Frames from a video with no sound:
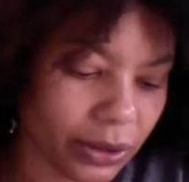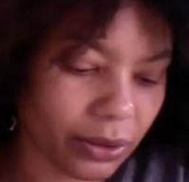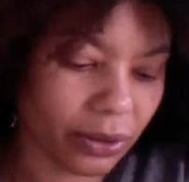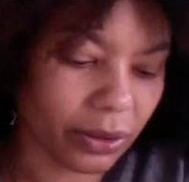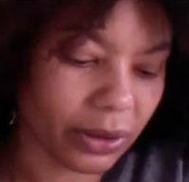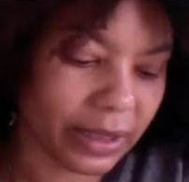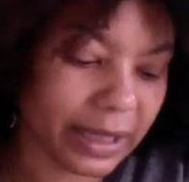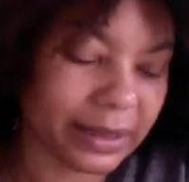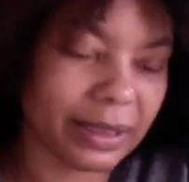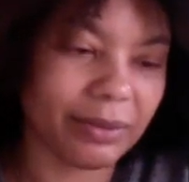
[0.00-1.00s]
the goal, and
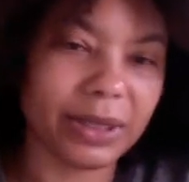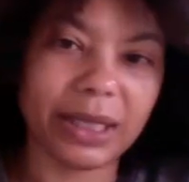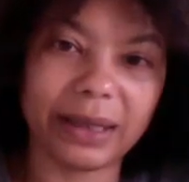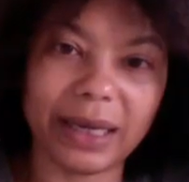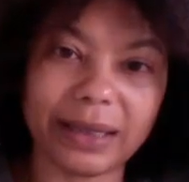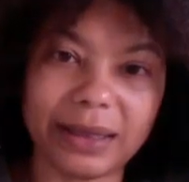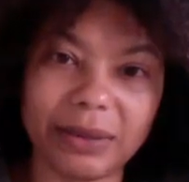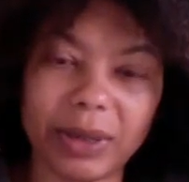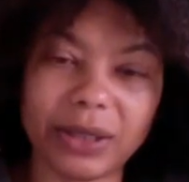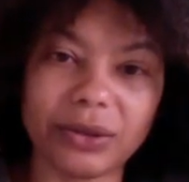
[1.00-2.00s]
that seems like that's the
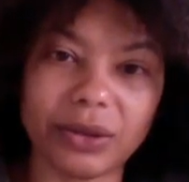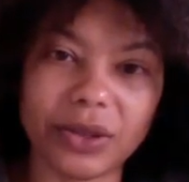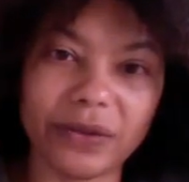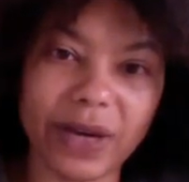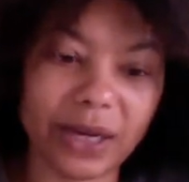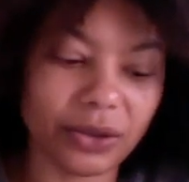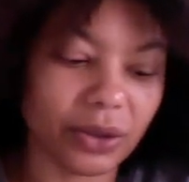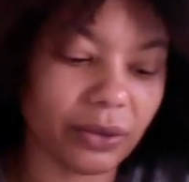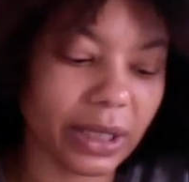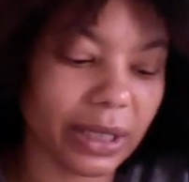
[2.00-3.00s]
best course of
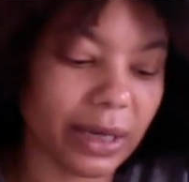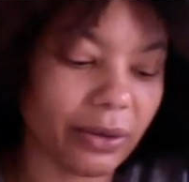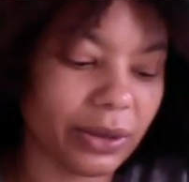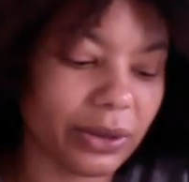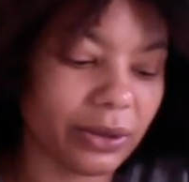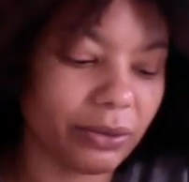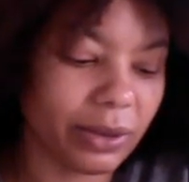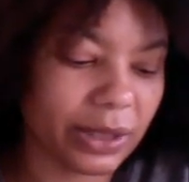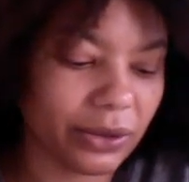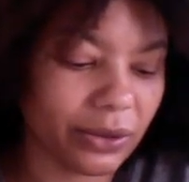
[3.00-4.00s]
action right now, is to
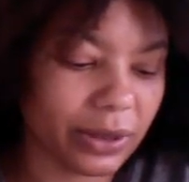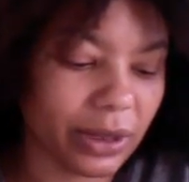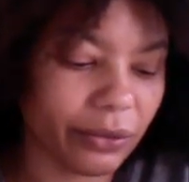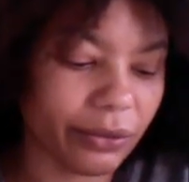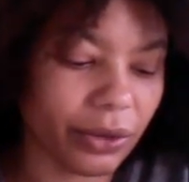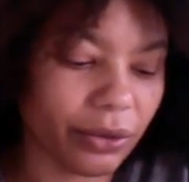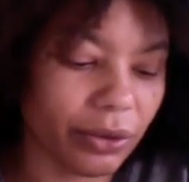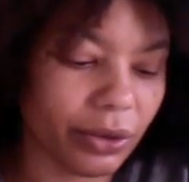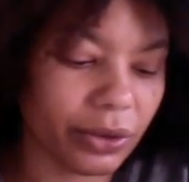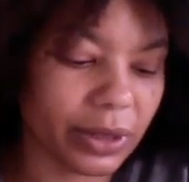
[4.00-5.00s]
rest yourself, renew
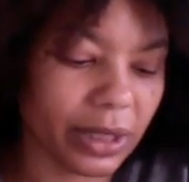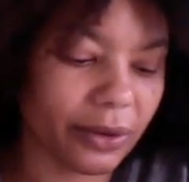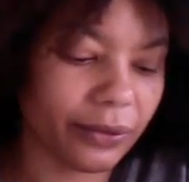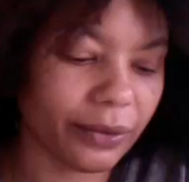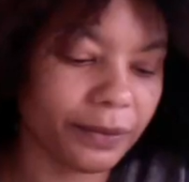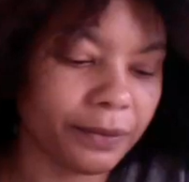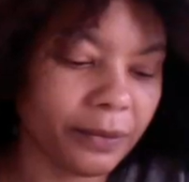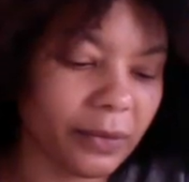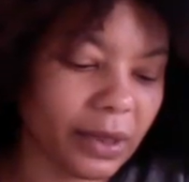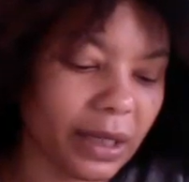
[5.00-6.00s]
yourself,
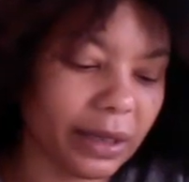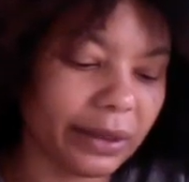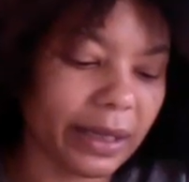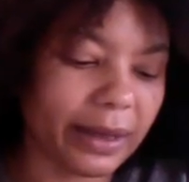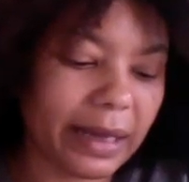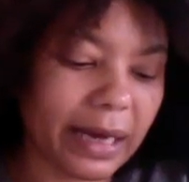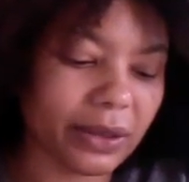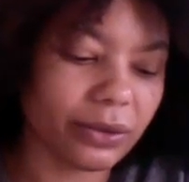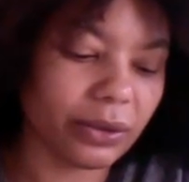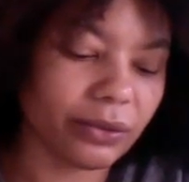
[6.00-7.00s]
and let
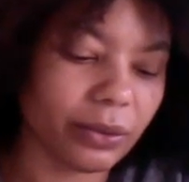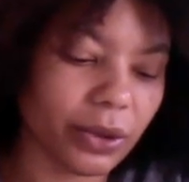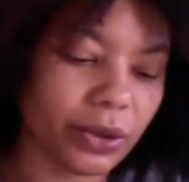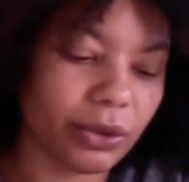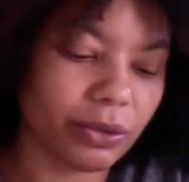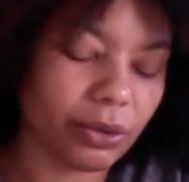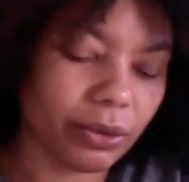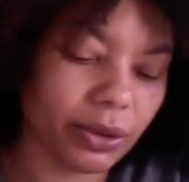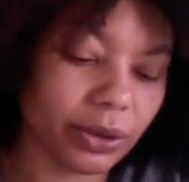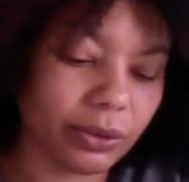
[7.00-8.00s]
that sort of work you
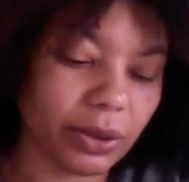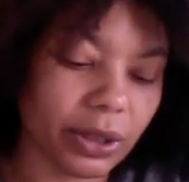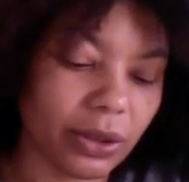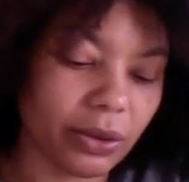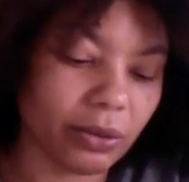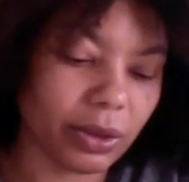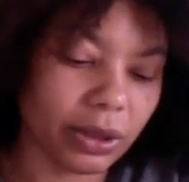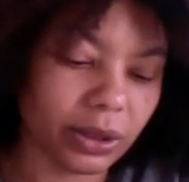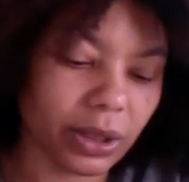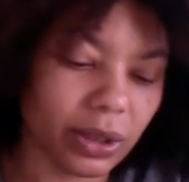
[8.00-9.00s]
towards where you
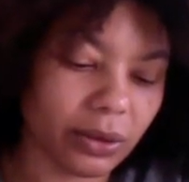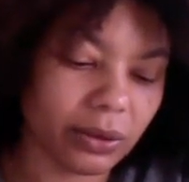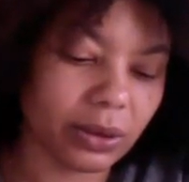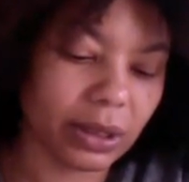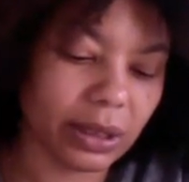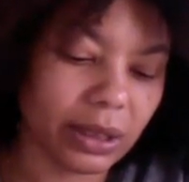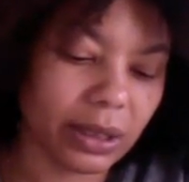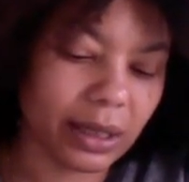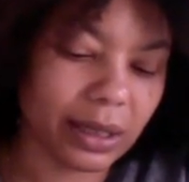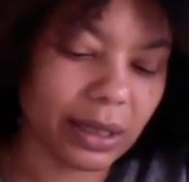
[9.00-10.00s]
want to go.
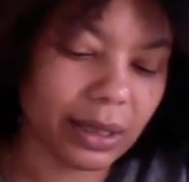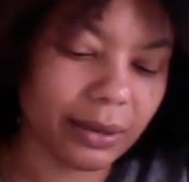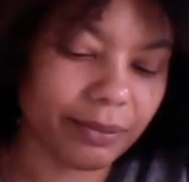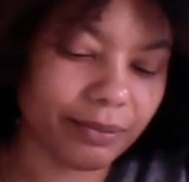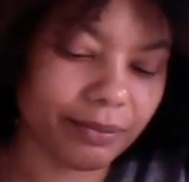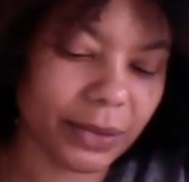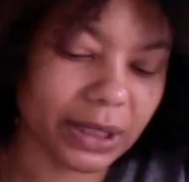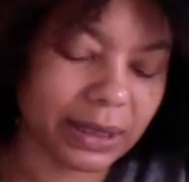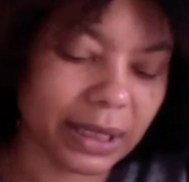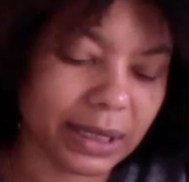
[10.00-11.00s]

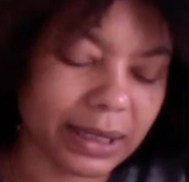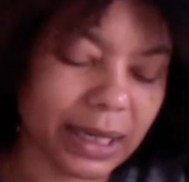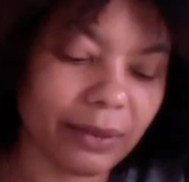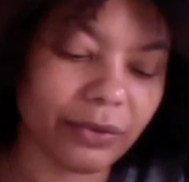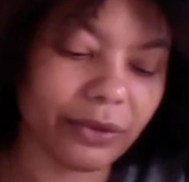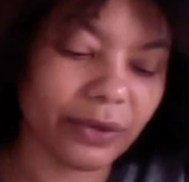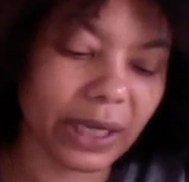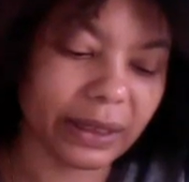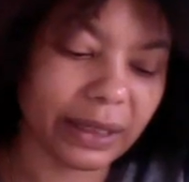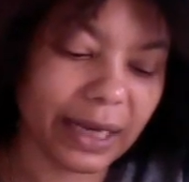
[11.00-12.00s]
It's not a time for
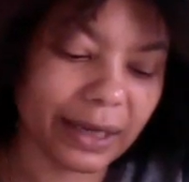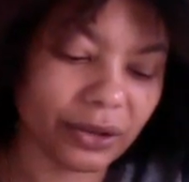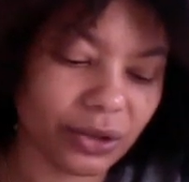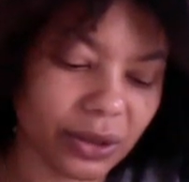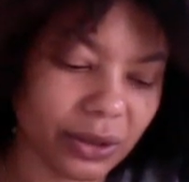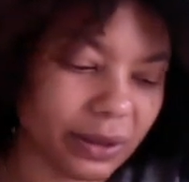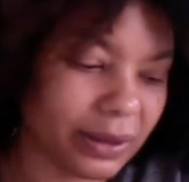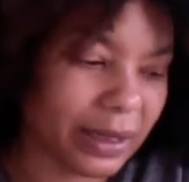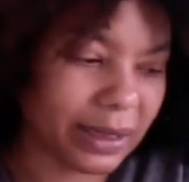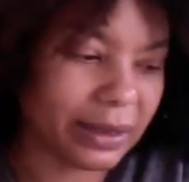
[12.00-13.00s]
violent action.
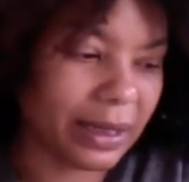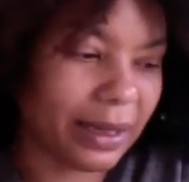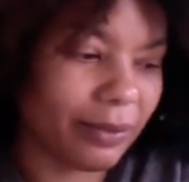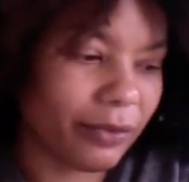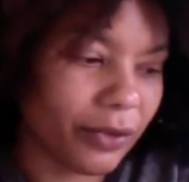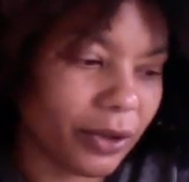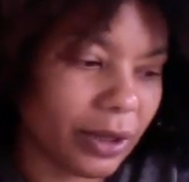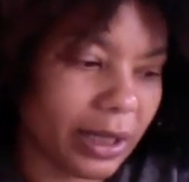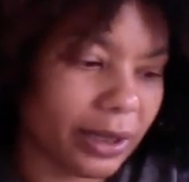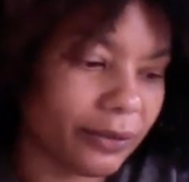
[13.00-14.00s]
It's not a time for
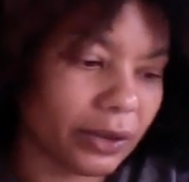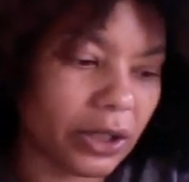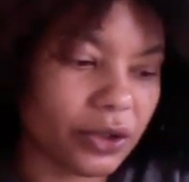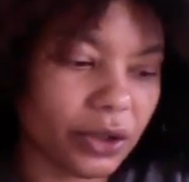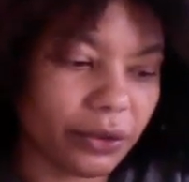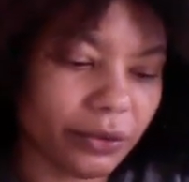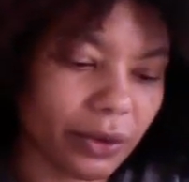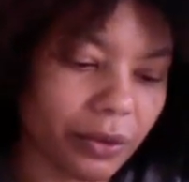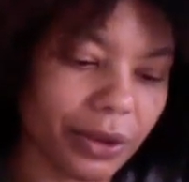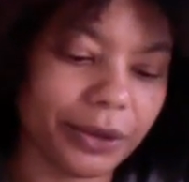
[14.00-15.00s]
kind of lunging
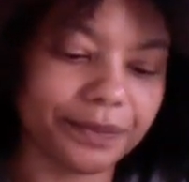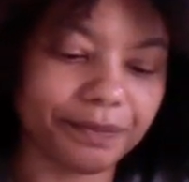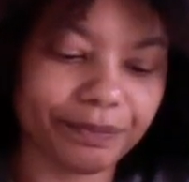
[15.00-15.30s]
forward.